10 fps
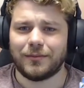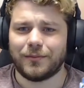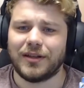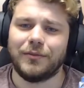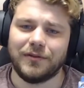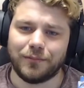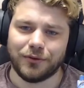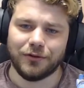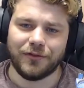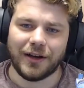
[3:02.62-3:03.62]
going to. But then we've
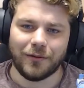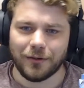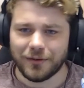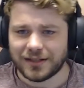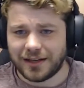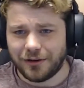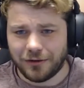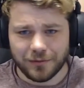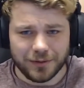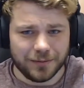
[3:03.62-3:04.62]
proved that where we sent
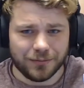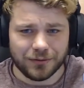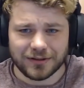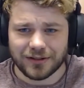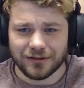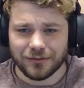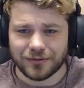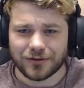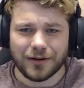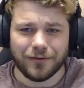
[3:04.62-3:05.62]
over people to
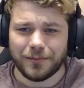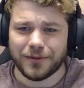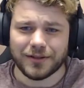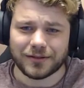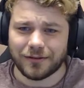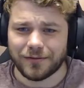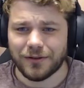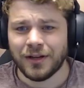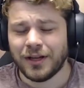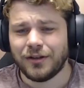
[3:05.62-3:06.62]
straight rip it and stuff,
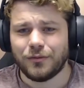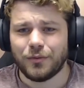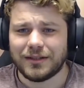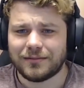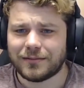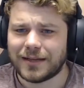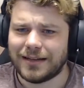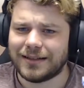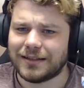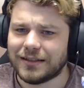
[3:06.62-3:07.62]
and we
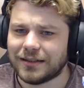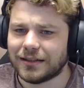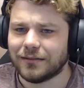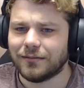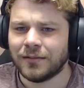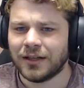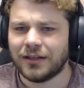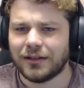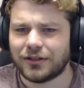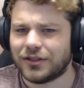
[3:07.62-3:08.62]
technically didn't
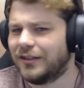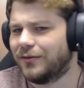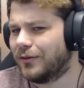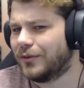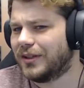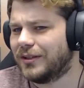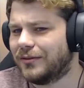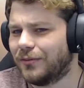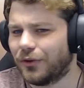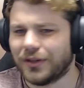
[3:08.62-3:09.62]
achieve what we
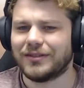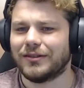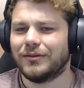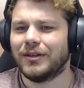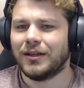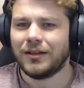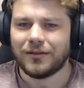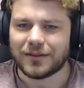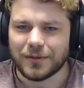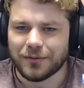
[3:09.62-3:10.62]
wanted to.
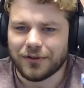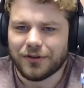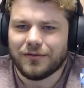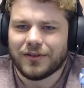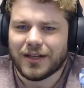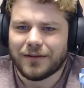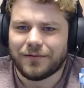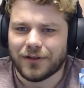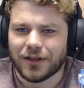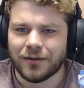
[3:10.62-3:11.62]
There's people gone over there
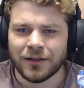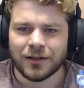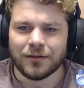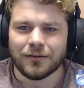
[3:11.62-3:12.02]
for